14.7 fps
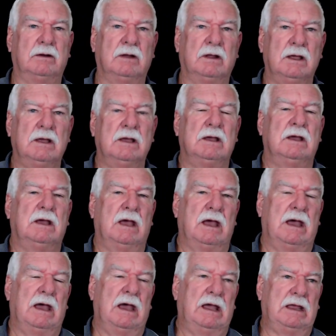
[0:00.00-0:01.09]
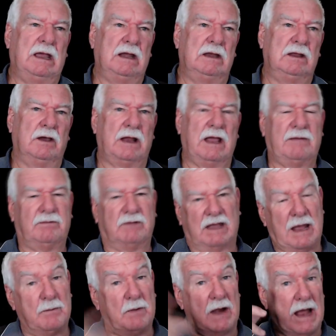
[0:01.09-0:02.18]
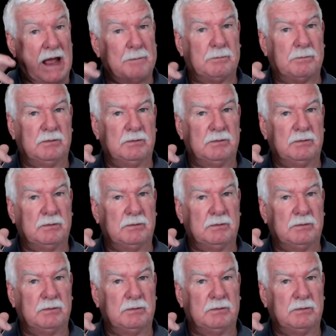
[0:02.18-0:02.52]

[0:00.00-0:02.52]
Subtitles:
And again, you've got to have the camera up.